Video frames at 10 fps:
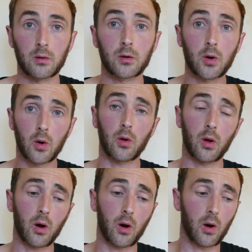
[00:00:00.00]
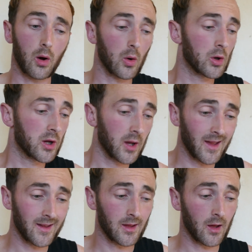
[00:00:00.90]
Cool.
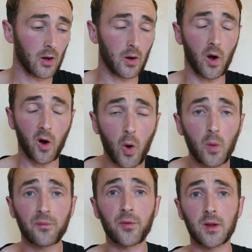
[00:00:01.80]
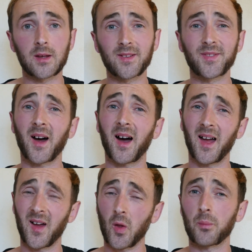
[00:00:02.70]
Okay, hopefully that
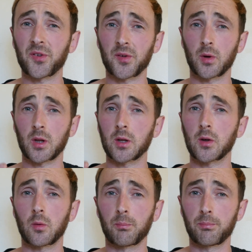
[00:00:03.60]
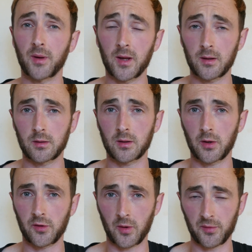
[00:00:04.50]
helps you a little bit
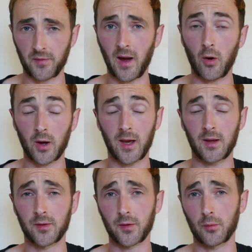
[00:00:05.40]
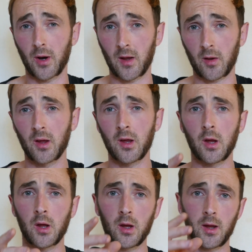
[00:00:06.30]
in terms of how to get into rail.
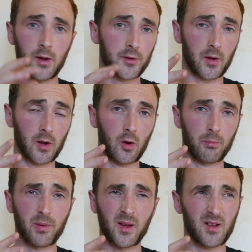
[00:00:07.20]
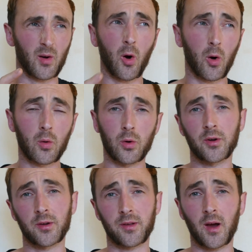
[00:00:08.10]
It is a little bit awkward
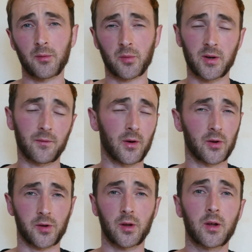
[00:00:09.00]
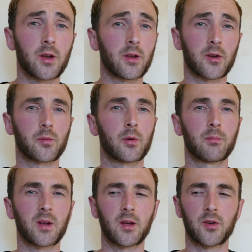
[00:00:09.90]
at times when you're first learning this
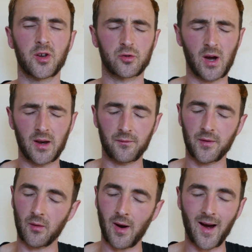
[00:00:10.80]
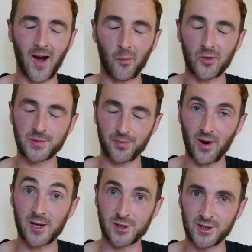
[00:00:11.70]
one, because you're trying to figure out how much
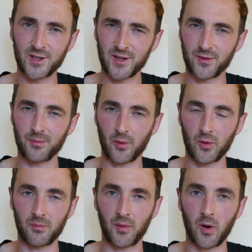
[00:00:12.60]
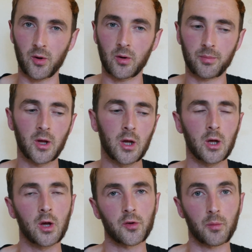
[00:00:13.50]
pressure you need to pull the board up.
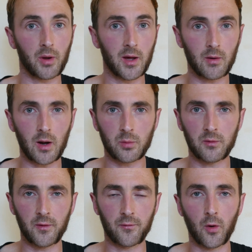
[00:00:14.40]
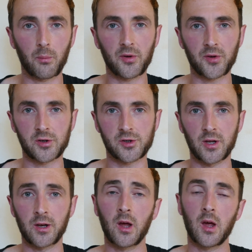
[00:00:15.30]
So play around with your foot
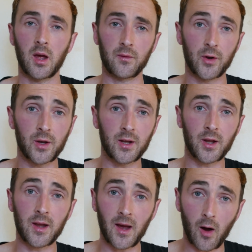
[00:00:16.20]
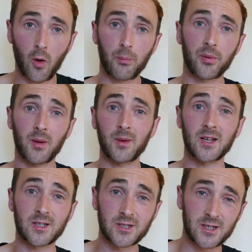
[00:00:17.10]
positioning. If you need any help, give
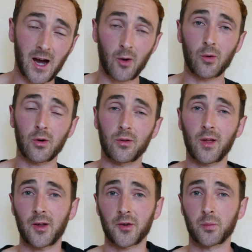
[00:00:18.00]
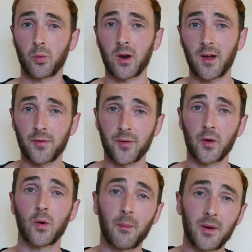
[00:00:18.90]
me a shout. That's what I
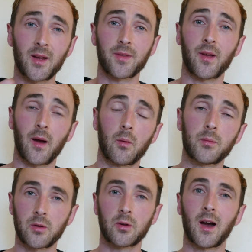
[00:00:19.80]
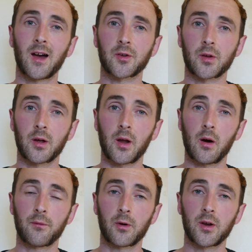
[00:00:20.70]
do. I'm here to help you guys learn how
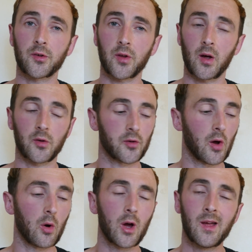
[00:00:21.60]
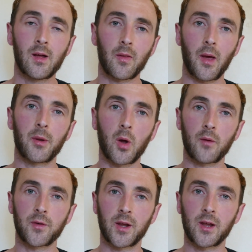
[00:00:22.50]
to freestyle. So let me know
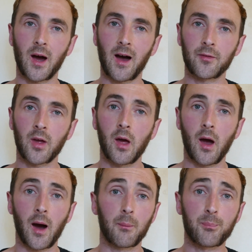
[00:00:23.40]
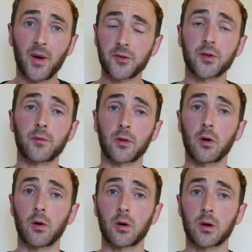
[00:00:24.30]
if you need a hand. And best of
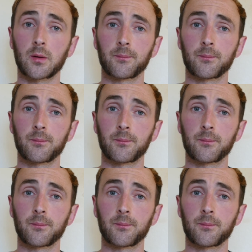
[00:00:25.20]
luck.